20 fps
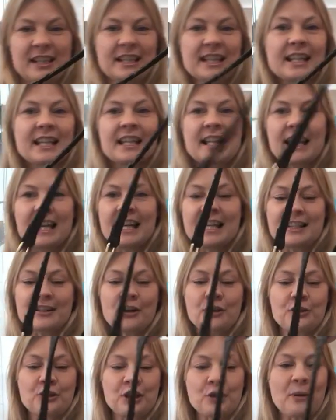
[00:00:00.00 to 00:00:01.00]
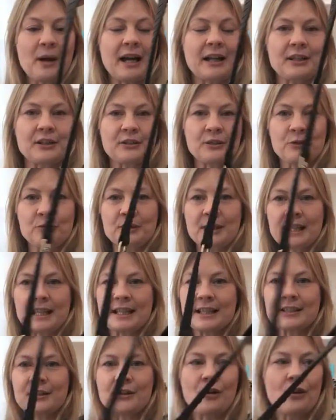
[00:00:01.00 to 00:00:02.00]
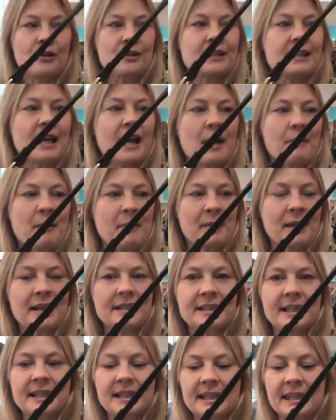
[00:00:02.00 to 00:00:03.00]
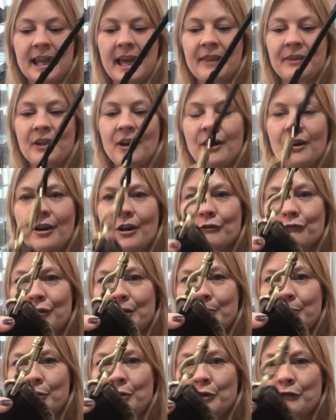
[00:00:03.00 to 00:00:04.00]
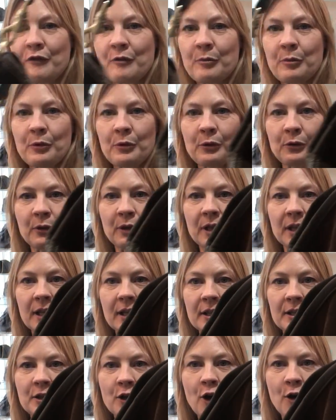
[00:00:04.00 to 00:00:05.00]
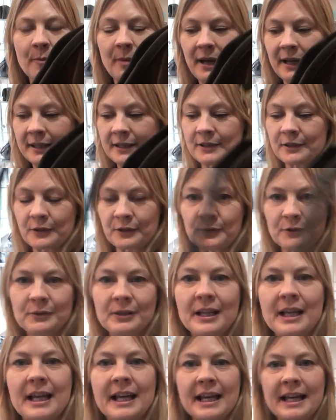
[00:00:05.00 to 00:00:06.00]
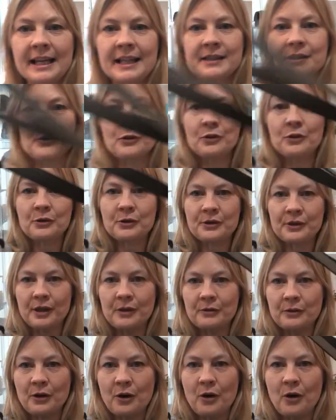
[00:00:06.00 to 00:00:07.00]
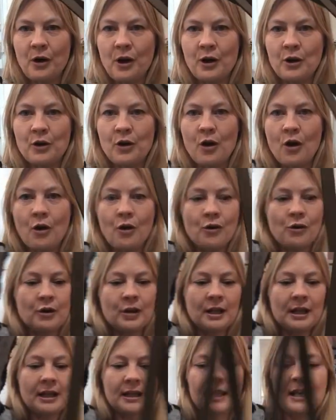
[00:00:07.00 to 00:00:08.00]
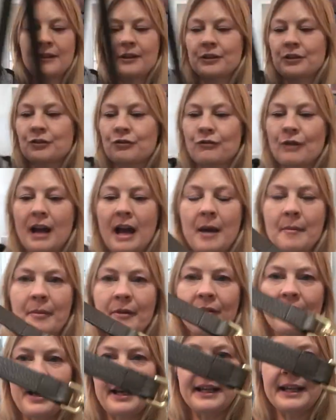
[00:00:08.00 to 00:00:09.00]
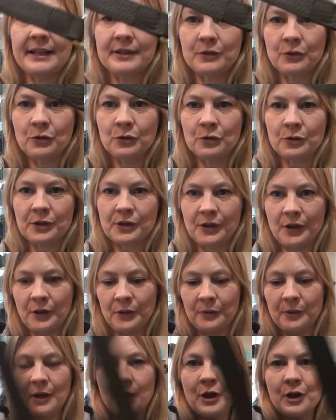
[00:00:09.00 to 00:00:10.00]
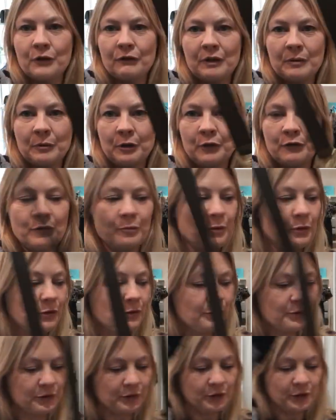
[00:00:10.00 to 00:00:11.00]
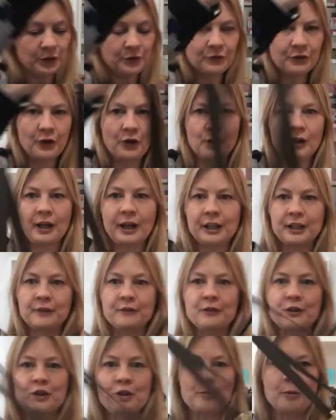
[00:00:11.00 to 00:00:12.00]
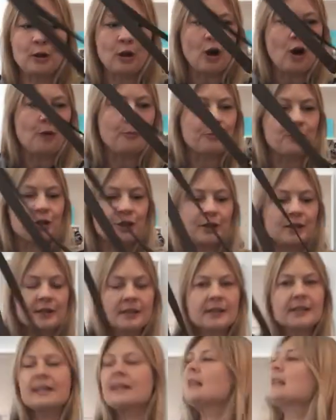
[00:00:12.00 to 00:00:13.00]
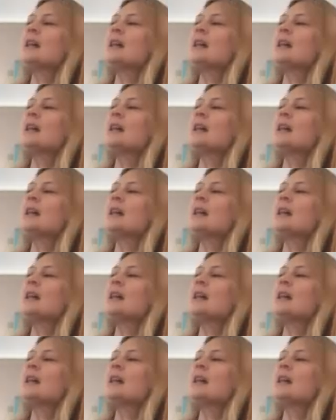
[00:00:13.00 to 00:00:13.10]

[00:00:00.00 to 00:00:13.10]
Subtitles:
it. It's got two handles. It's got a plaited leather removable top handle. It's also got a long leather strap that is also removable. So you've got kind of double options.